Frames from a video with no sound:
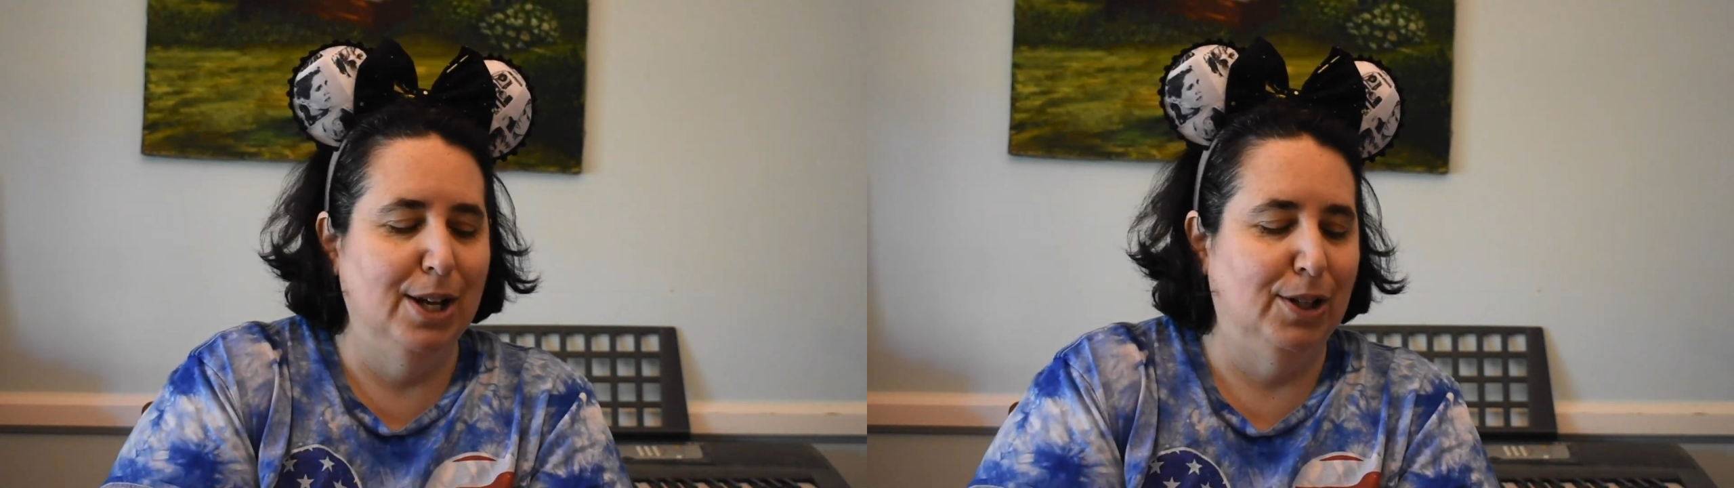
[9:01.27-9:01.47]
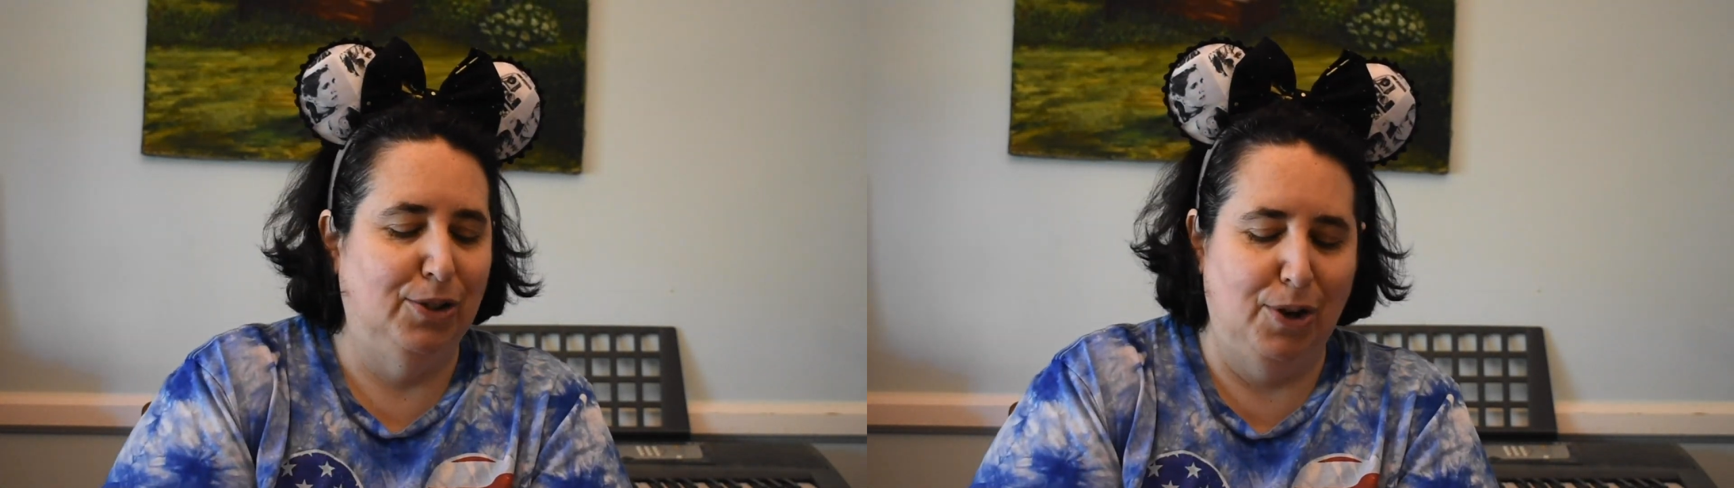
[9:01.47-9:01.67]

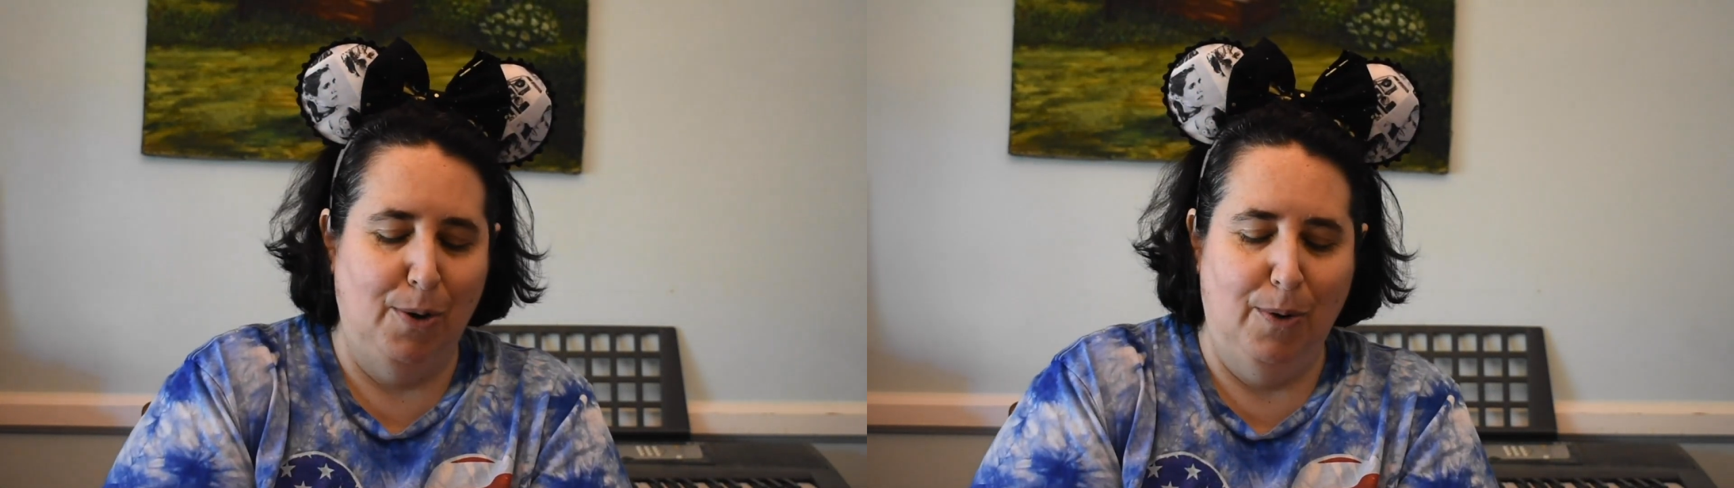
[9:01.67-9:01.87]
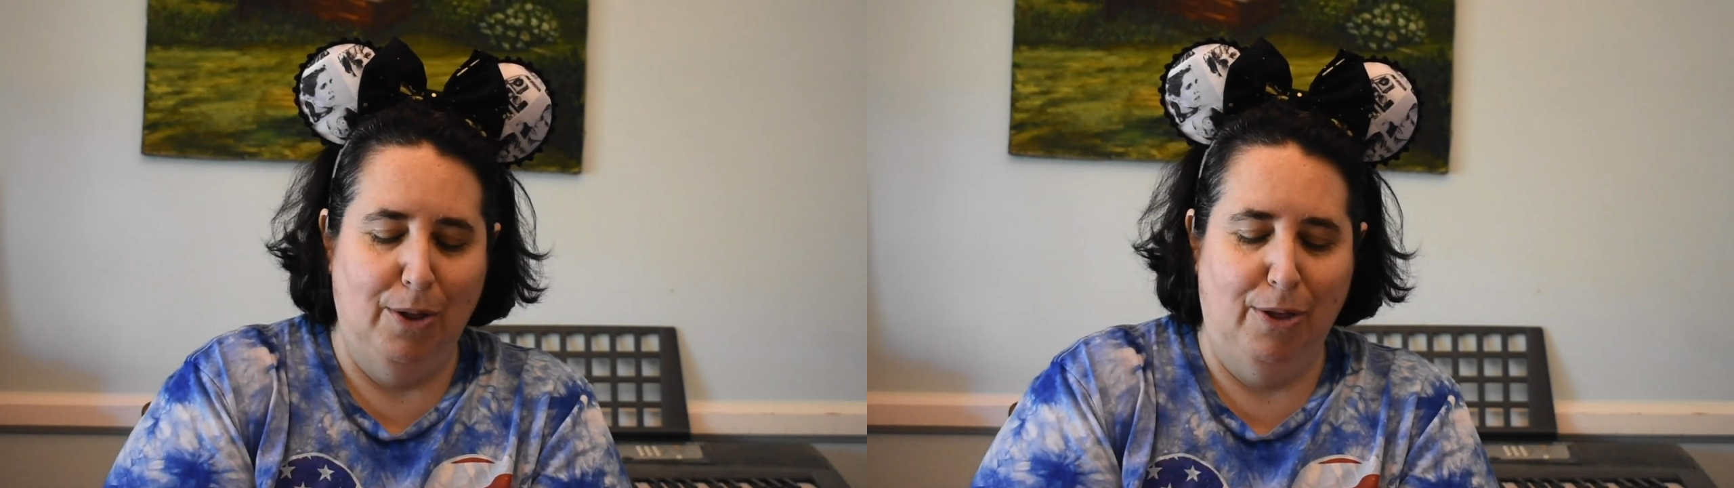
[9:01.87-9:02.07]

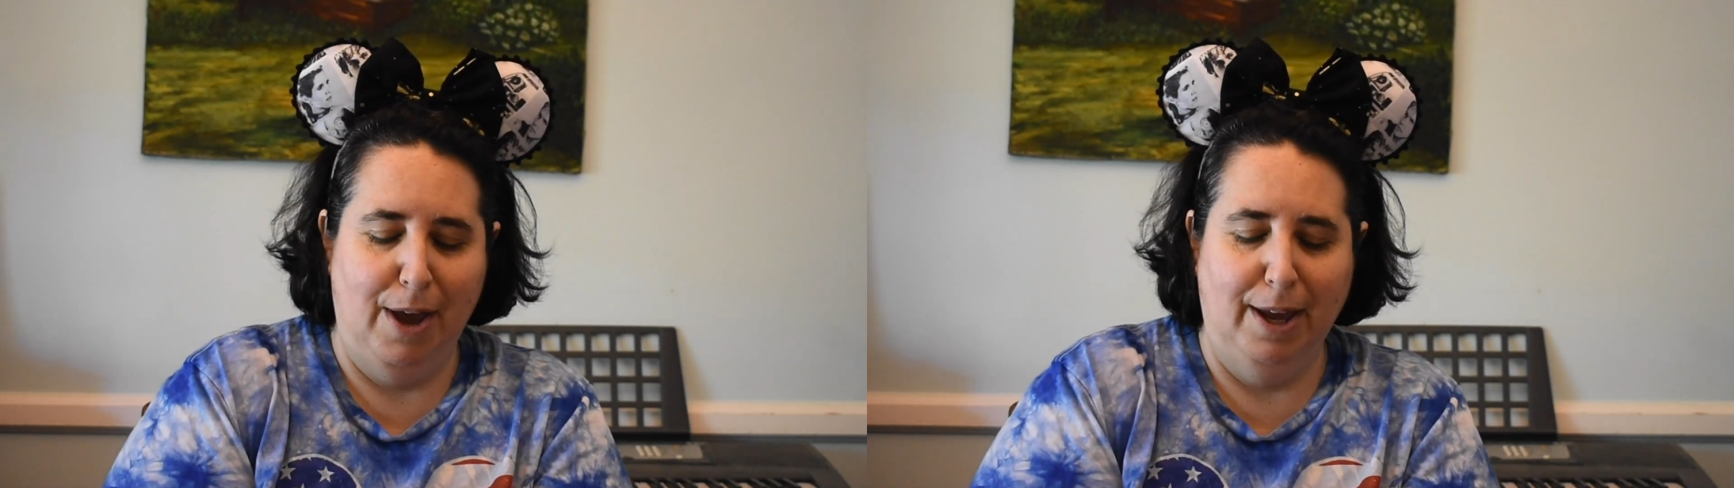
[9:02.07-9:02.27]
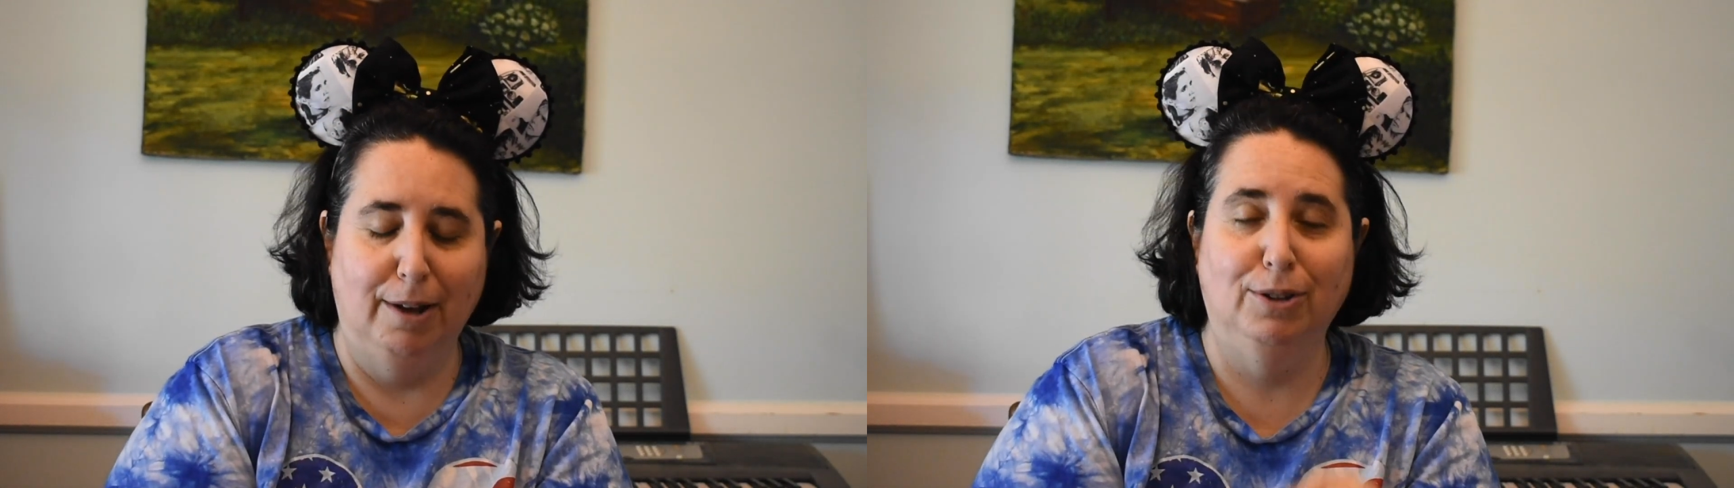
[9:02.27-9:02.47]
So
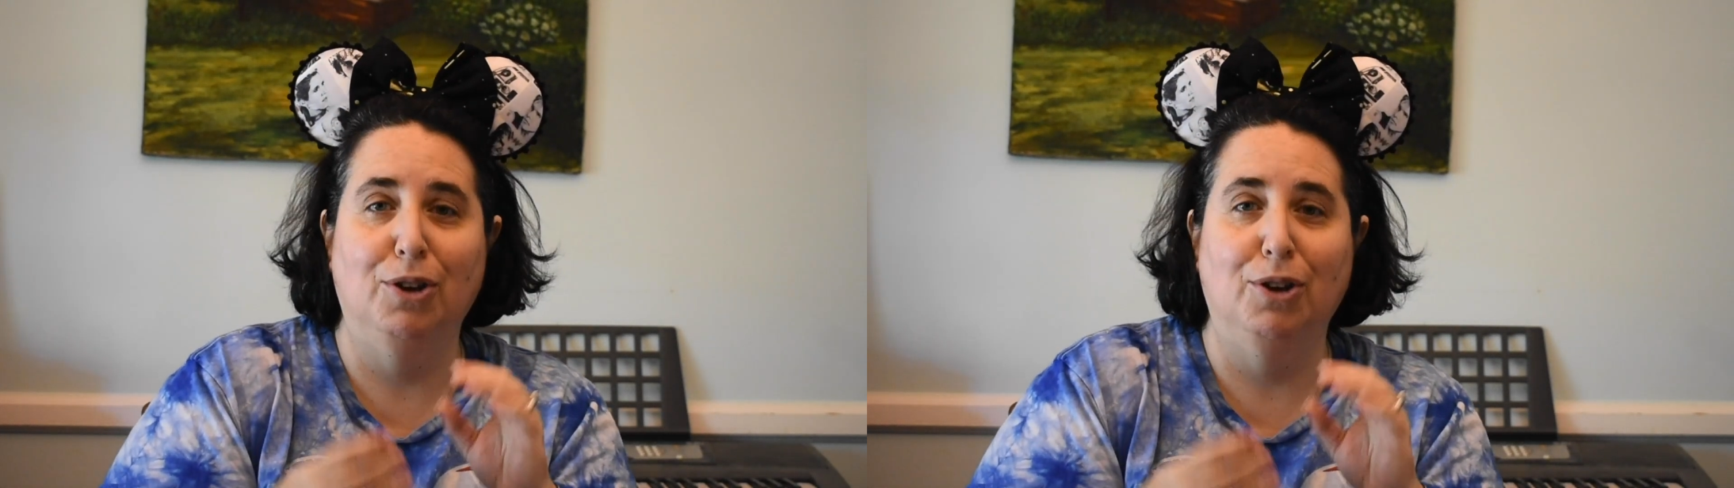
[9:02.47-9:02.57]
thank you